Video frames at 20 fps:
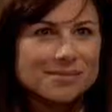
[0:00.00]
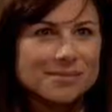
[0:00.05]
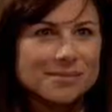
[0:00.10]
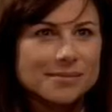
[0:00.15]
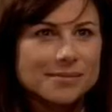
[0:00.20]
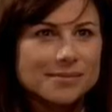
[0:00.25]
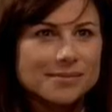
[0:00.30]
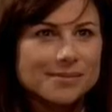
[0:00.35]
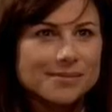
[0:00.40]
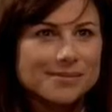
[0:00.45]

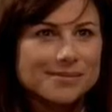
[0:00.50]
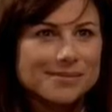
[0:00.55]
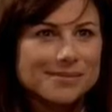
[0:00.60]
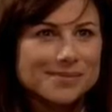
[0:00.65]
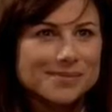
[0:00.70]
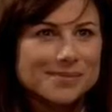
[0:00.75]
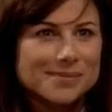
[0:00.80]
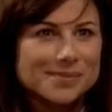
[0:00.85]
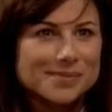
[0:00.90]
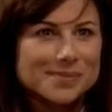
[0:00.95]

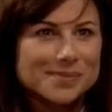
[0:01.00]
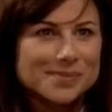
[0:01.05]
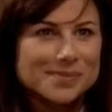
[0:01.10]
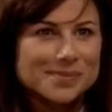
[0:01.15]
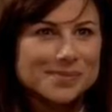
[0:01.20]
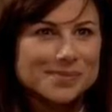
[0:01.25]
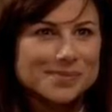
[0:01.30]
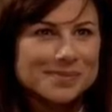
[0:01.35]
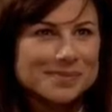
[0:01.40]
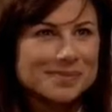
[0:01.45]

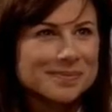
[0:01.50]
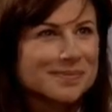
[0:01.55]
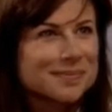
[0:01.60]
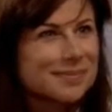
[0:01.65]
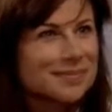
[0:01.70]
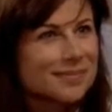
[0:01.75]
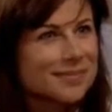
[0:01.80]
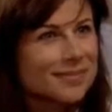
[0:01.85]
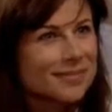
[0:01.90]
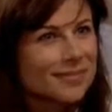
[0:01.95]

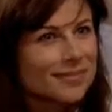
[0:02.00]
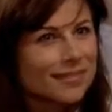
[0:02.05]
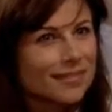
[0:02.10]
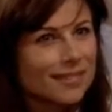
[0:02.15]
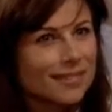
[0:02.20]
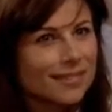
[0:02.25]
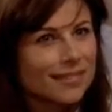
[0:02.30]
[no speech]